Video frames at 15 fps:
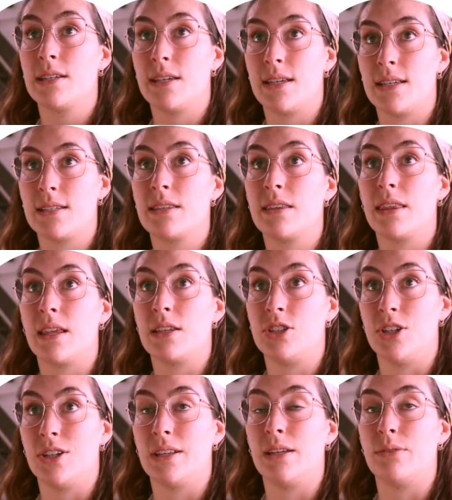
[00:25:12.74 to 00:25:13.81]
is the
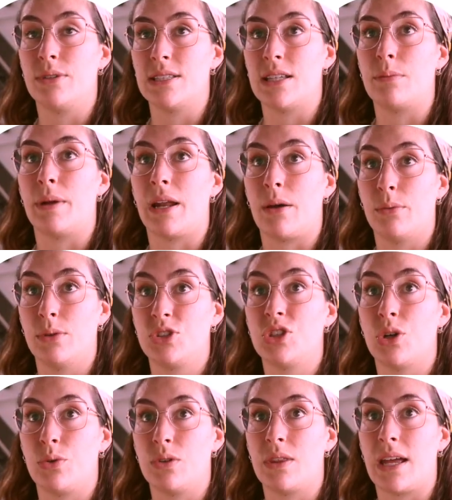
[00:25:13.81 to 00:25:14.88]
yearly reset, but I will
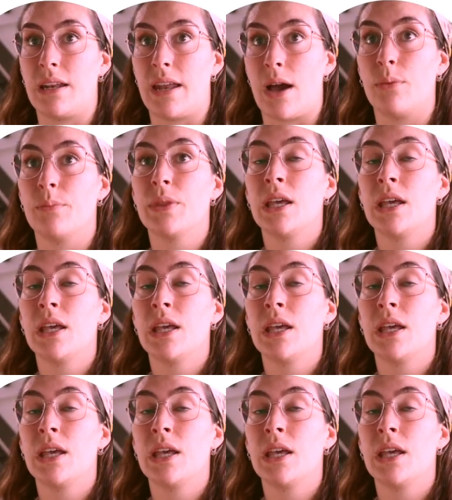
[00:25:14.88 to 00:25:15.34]
show you that now.